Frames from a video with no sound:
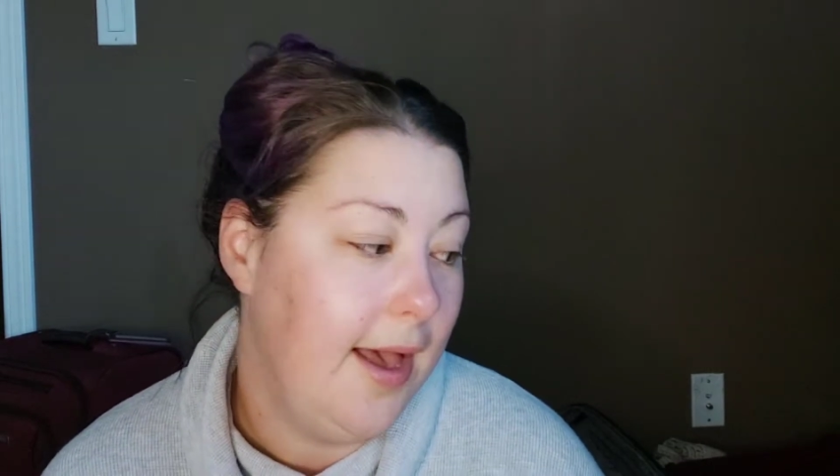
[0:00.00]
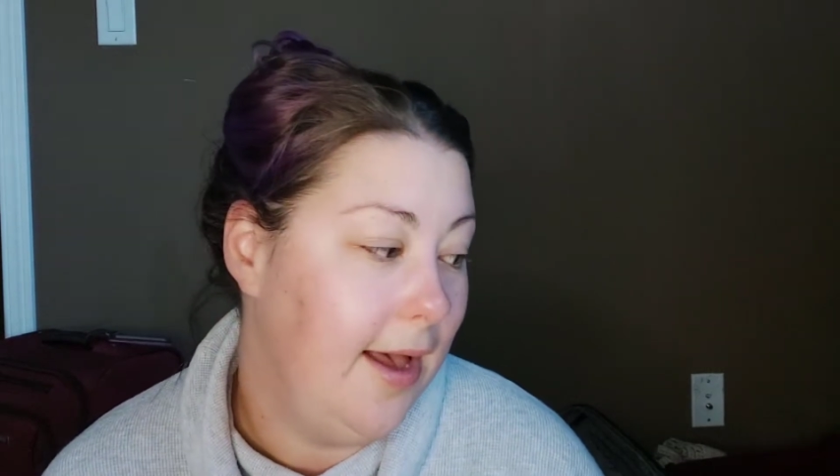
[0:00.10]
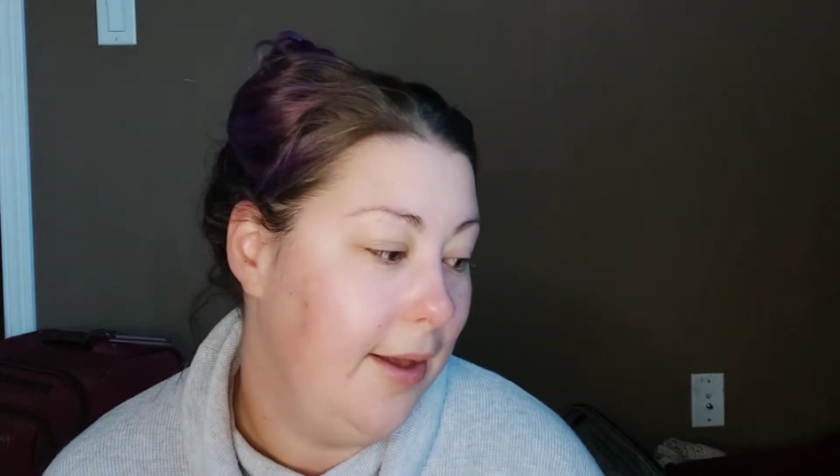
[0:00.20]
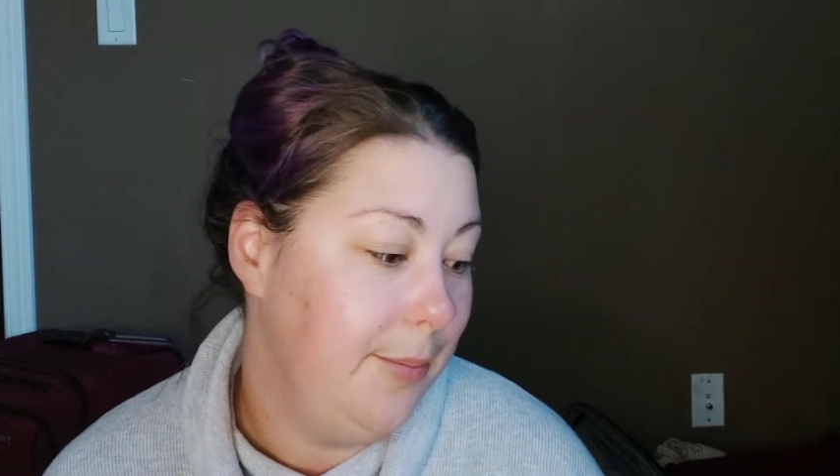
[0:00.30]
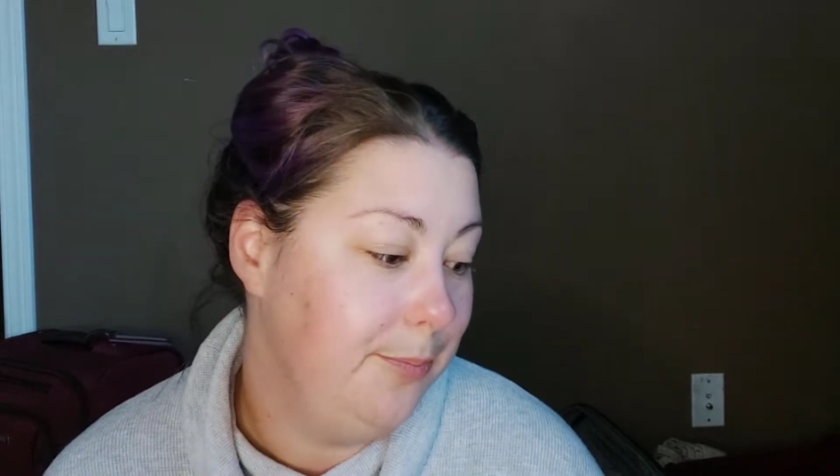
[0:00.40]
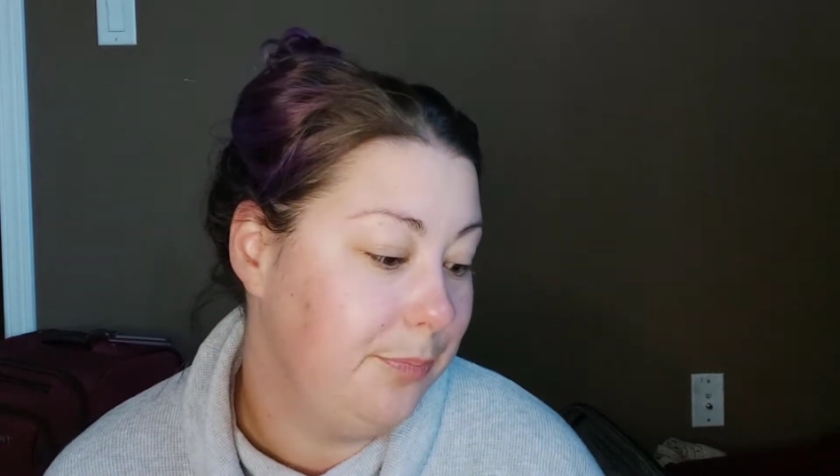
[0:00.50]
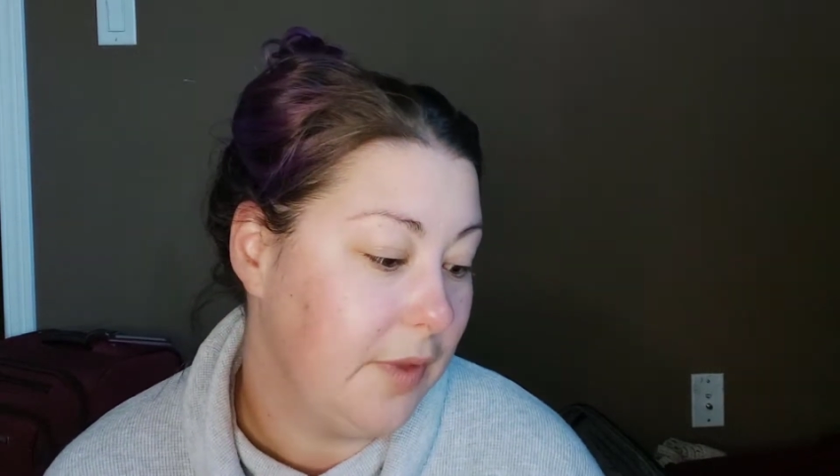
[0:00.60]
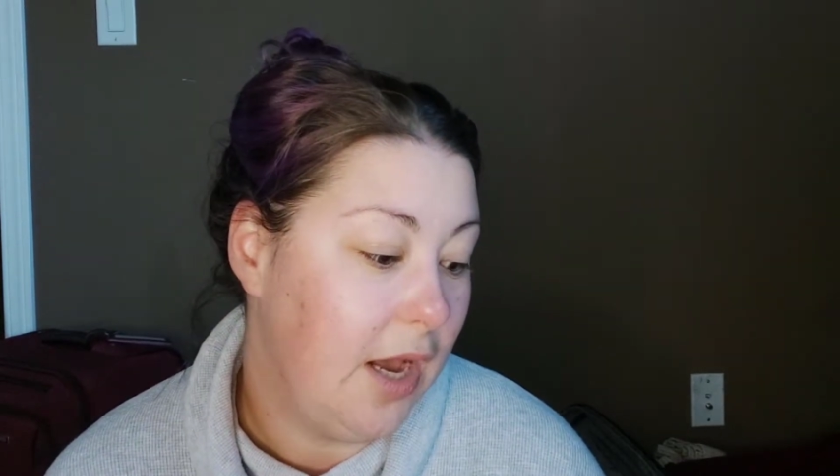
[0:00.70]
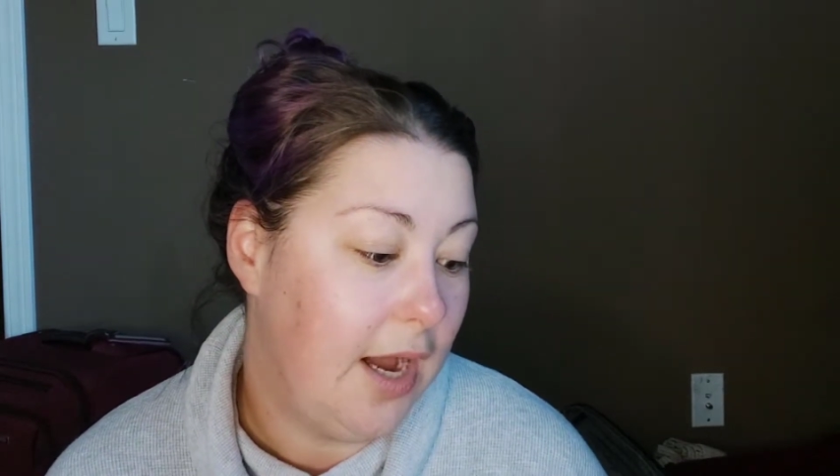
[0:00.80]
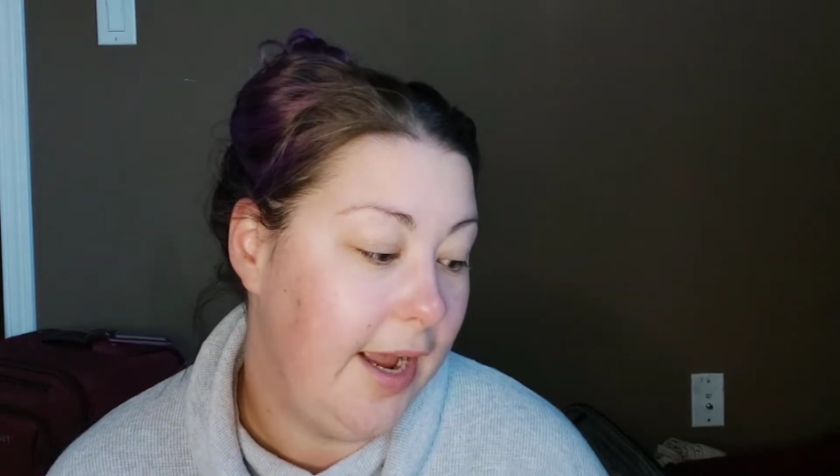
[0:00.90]

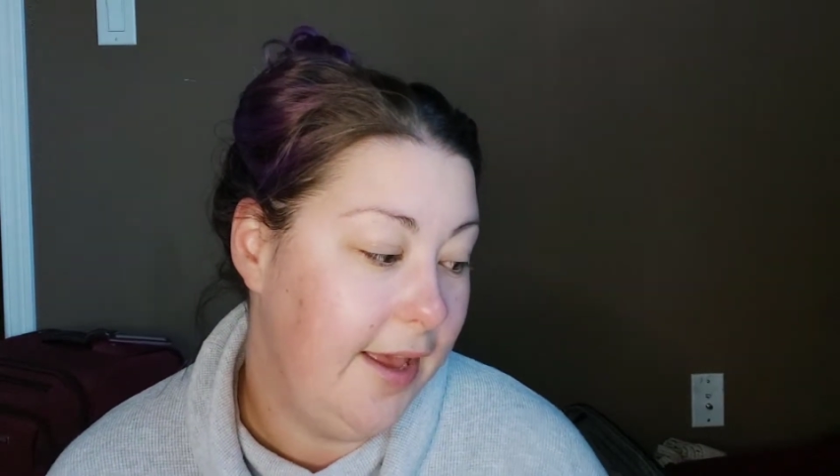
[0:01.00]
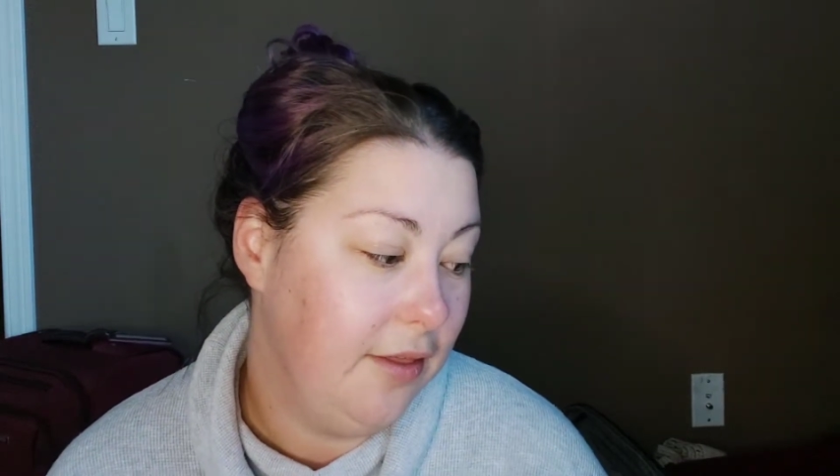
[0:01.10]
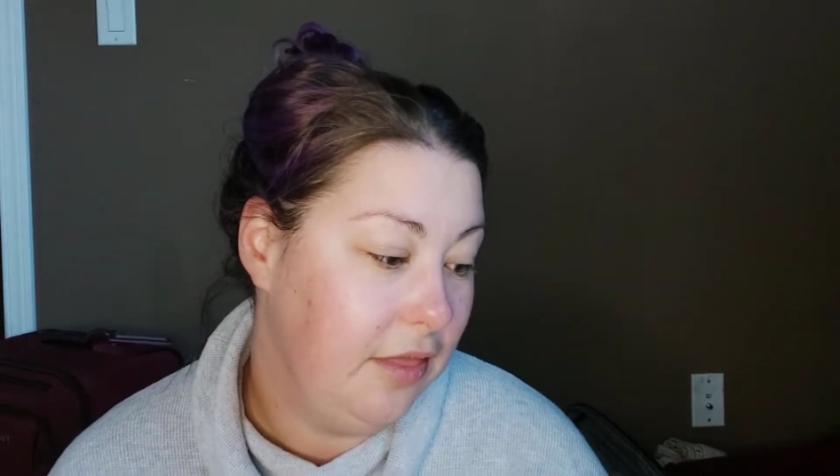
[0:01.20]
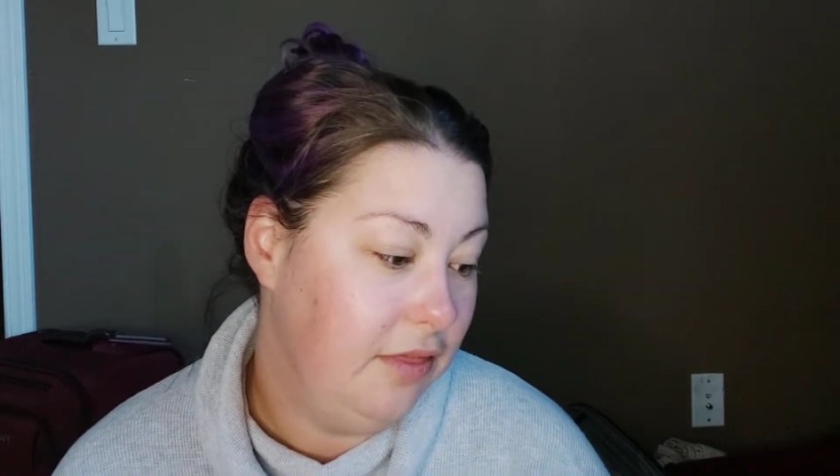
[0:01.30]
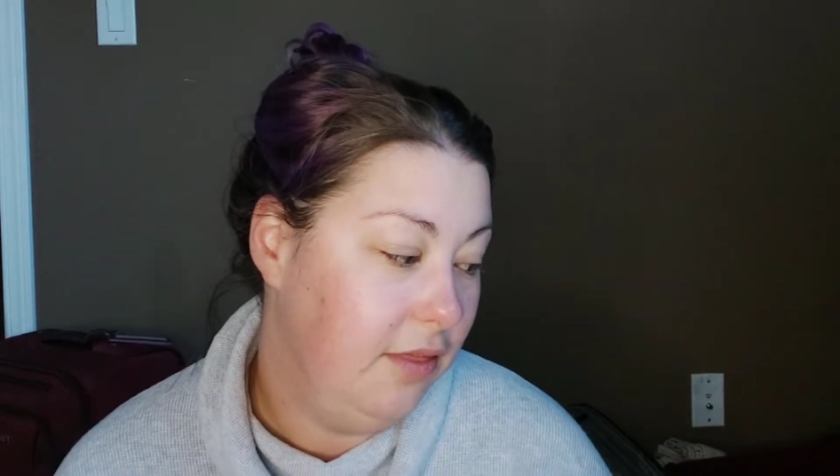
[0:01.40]
I